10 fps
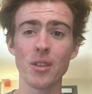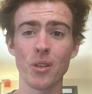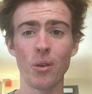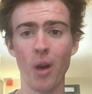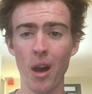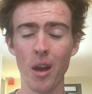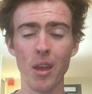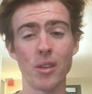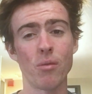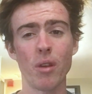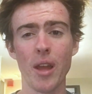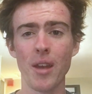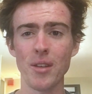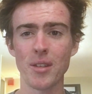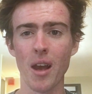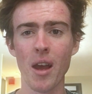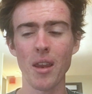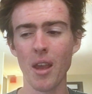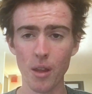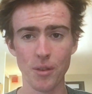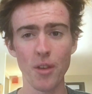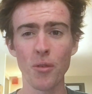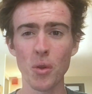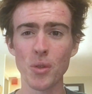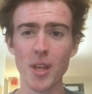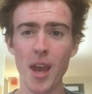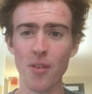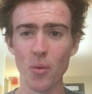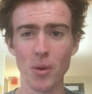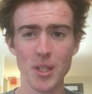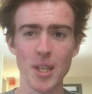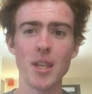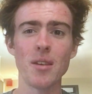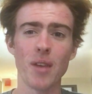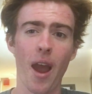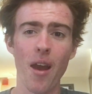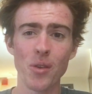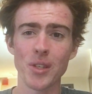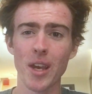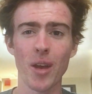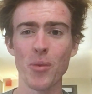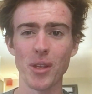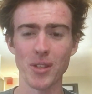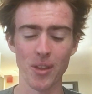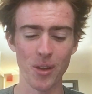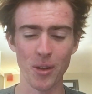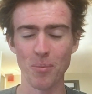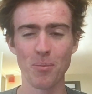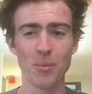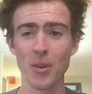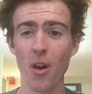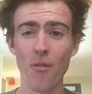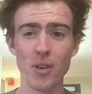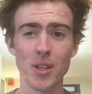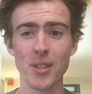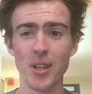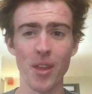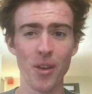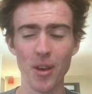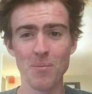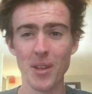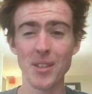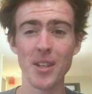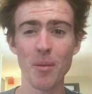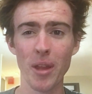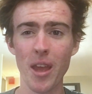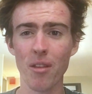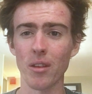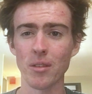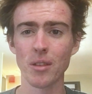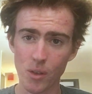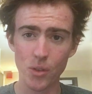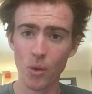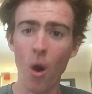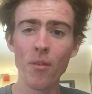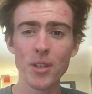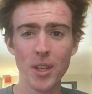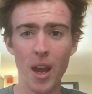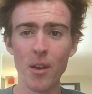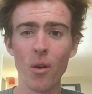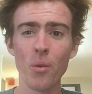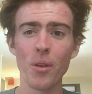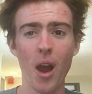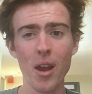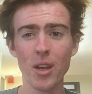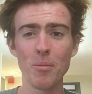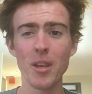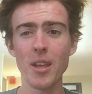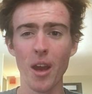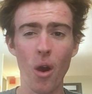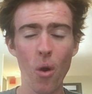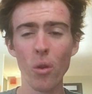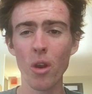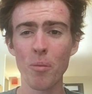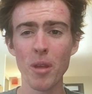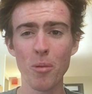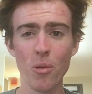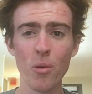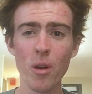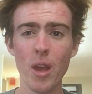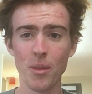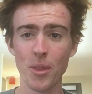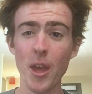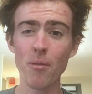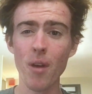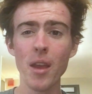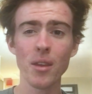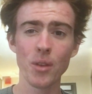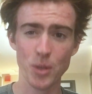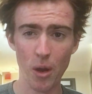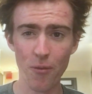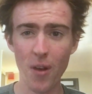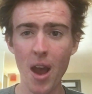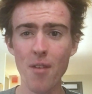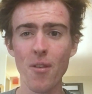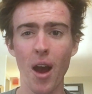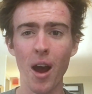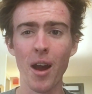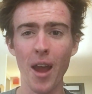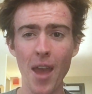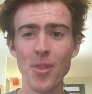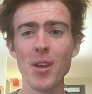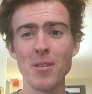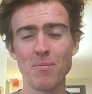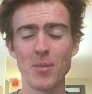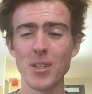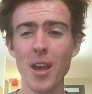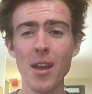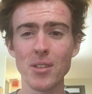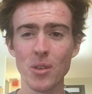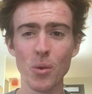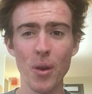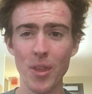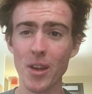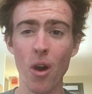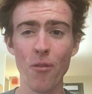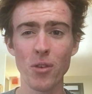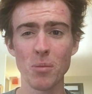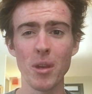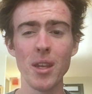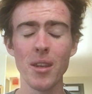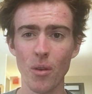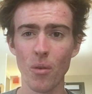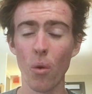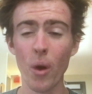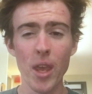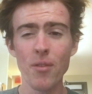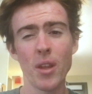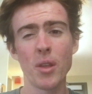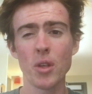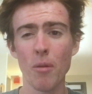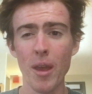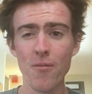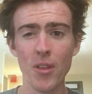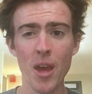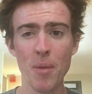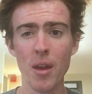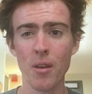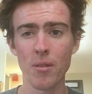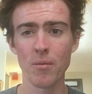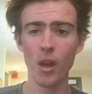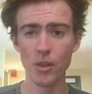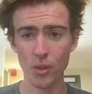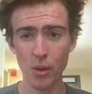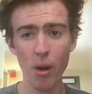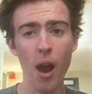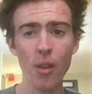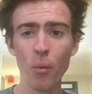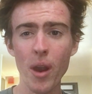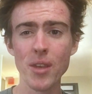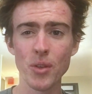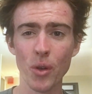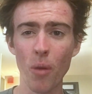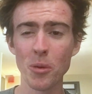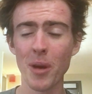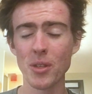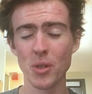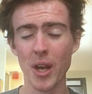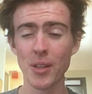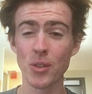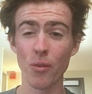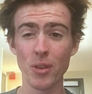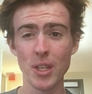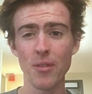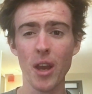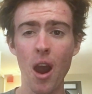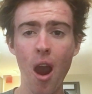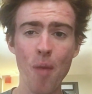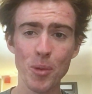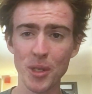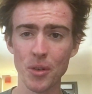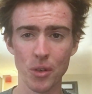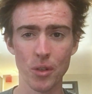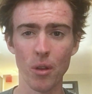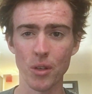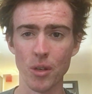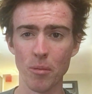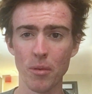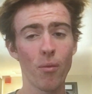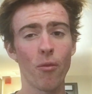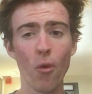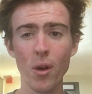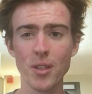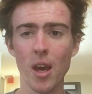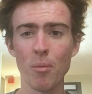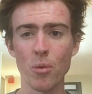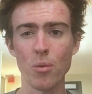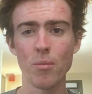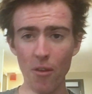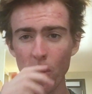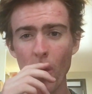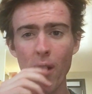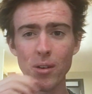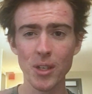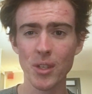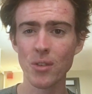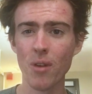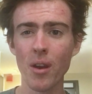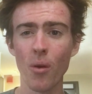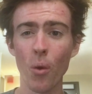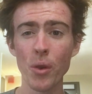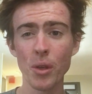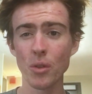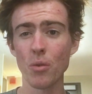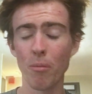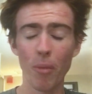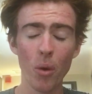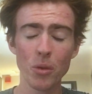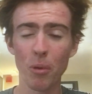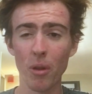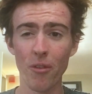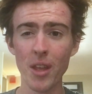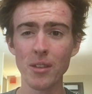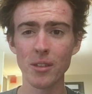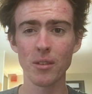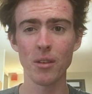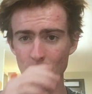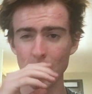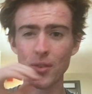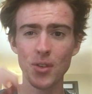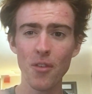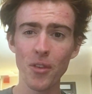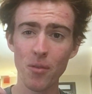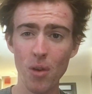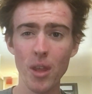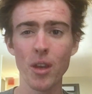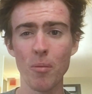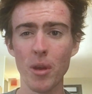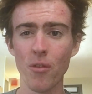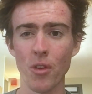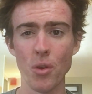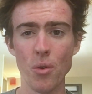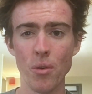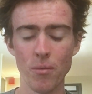So yeah, it's a really handy site. Definitely use that if you want to see how you stack up against other conferences and other NCAA athletes. So obviously I know there aren't going to be a whole lot of people that rank in the top 5 at their desired school at their conference meet, or even in the top 8 for that matter. So there are other ways you can optimize your chances of receiving a higher percentage scholarship. For example, if you are a distance runner or you can do multiple events, this is definitely really going to benefit you.